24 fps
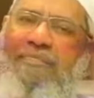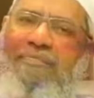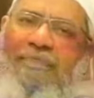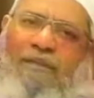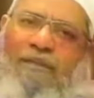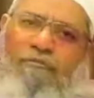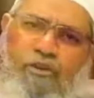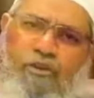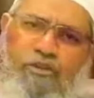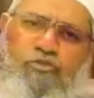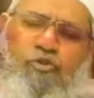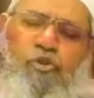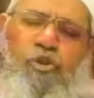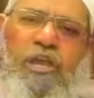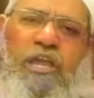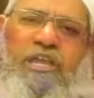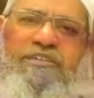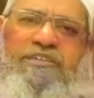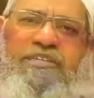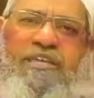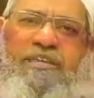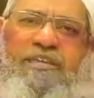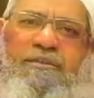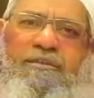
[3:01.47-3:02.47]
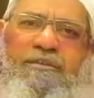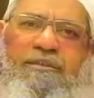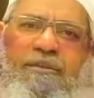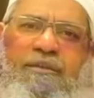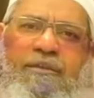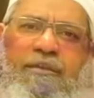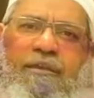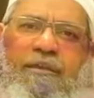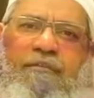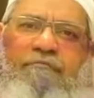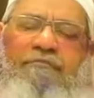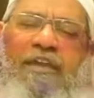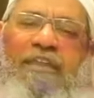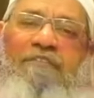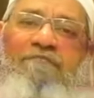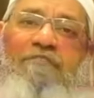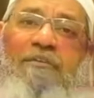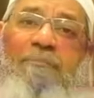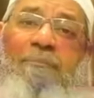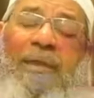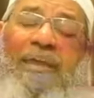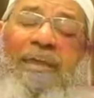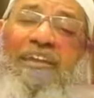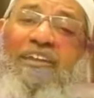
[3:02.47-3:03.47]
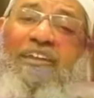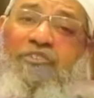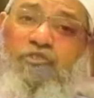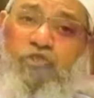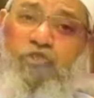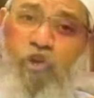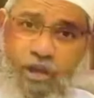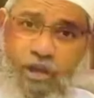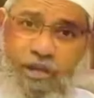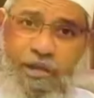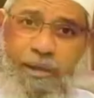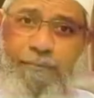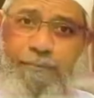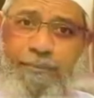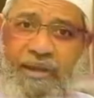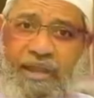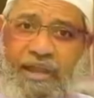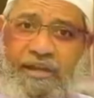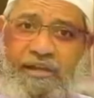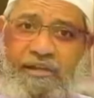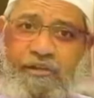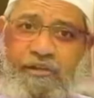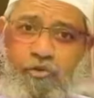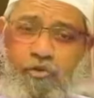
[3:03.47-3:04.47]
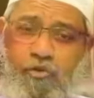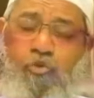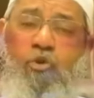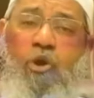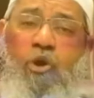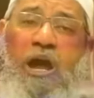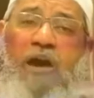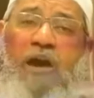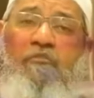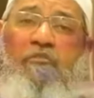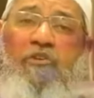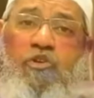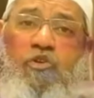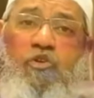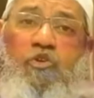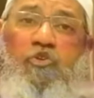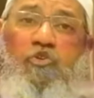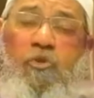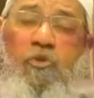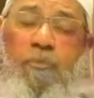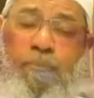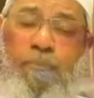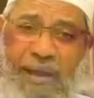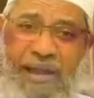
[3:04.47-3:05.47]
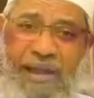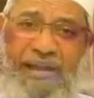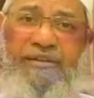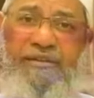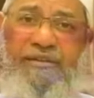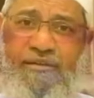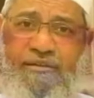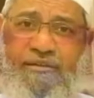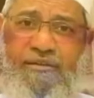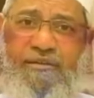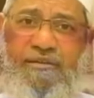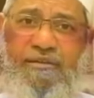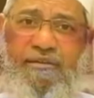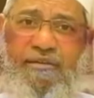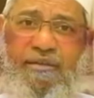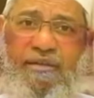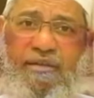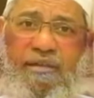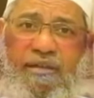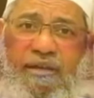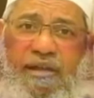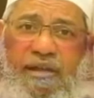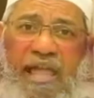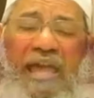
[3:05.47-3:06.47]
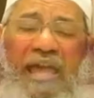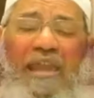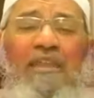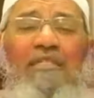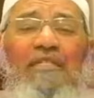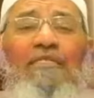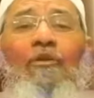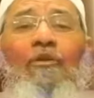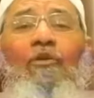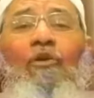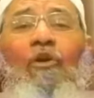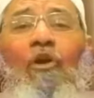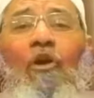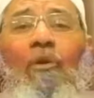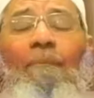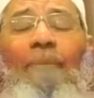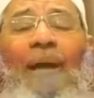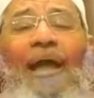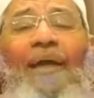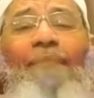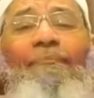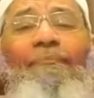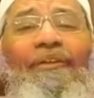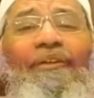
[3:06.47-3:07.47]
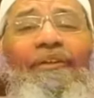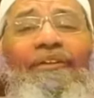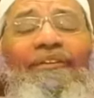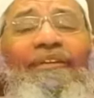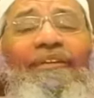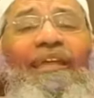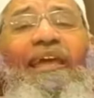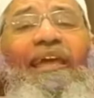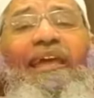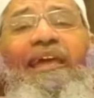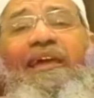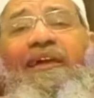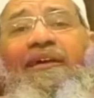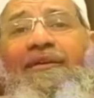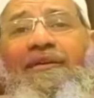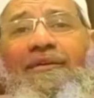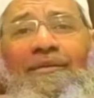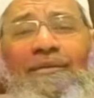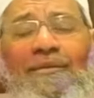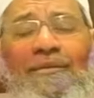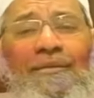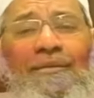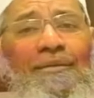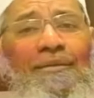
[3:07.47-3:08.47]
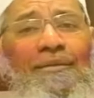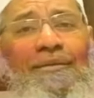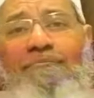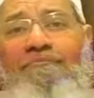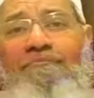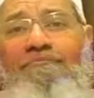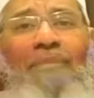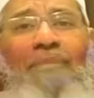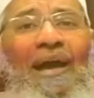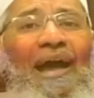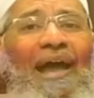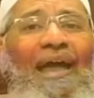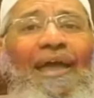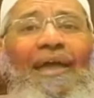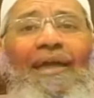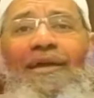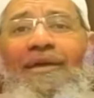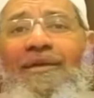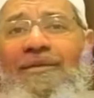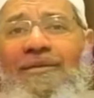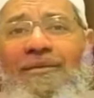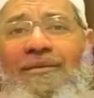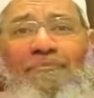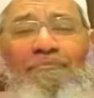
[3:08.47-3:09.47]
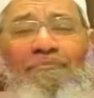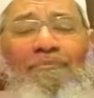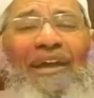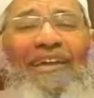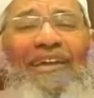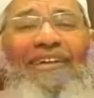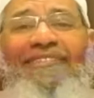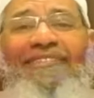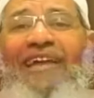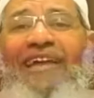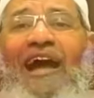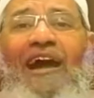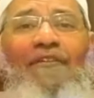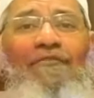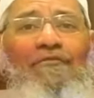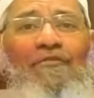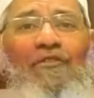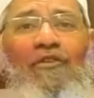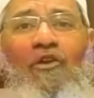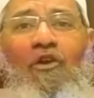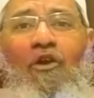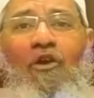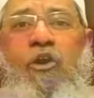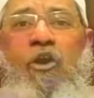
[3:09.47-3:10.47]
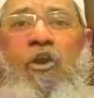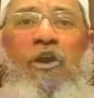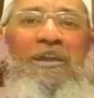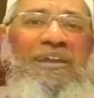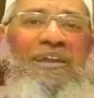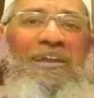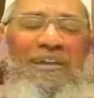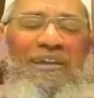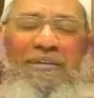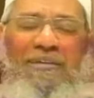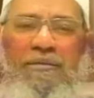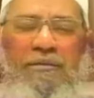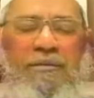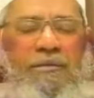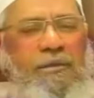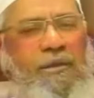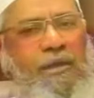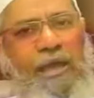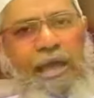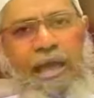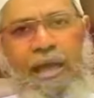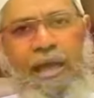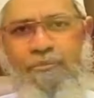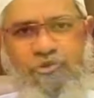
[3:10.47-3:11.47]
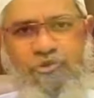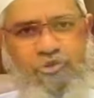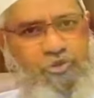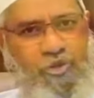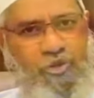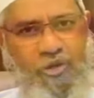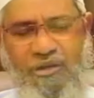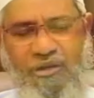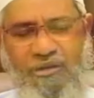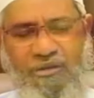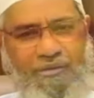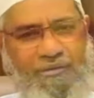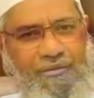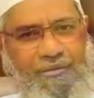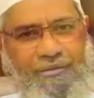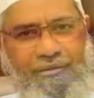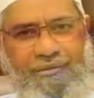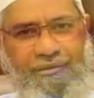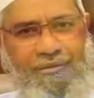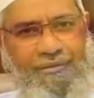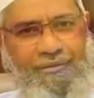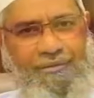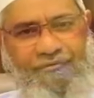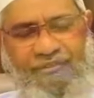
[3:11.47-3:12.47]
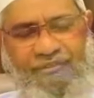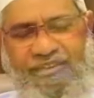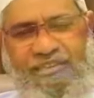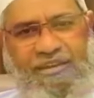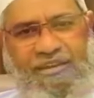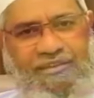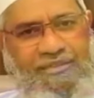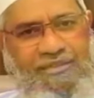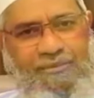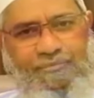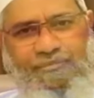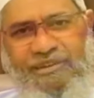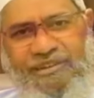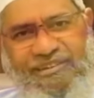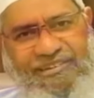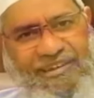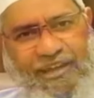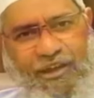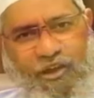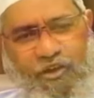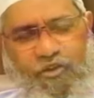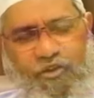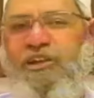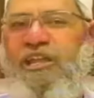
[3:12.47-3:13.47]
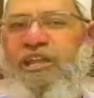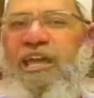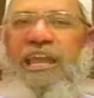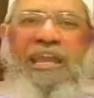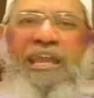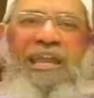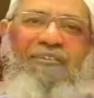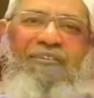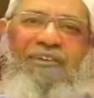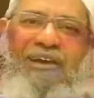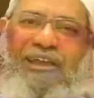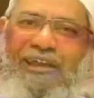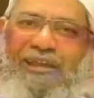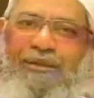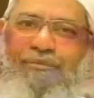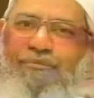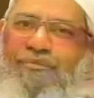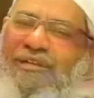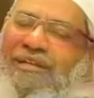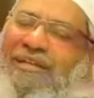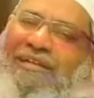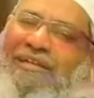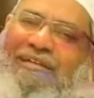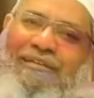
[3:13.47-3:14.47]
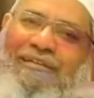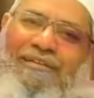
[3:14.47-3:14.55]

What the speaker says: There was occasion when we made a strong complaint to our YouTube partner, and he said, oh, by mistake, my staff owned it. I'm sure whether it's a mistake or not, Allah alam.